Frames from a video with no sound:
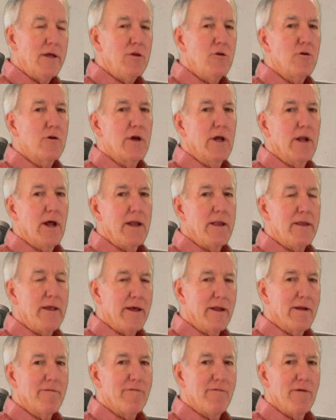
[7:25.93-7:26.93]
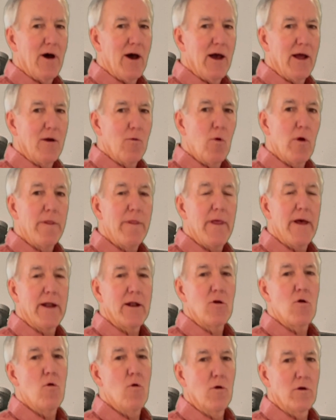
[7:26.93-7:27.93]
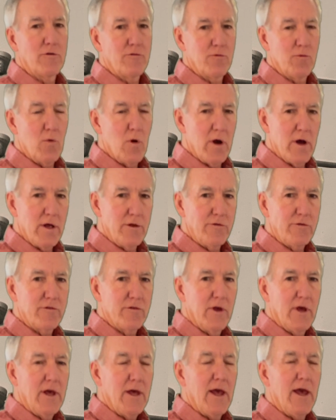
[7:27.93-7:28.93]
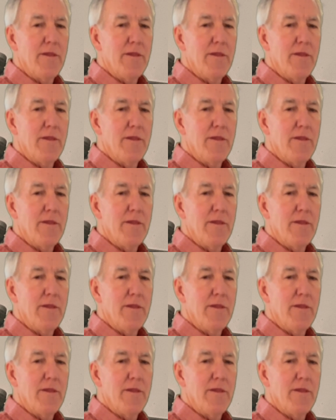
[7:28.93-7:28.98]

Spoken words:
you can identify what that course was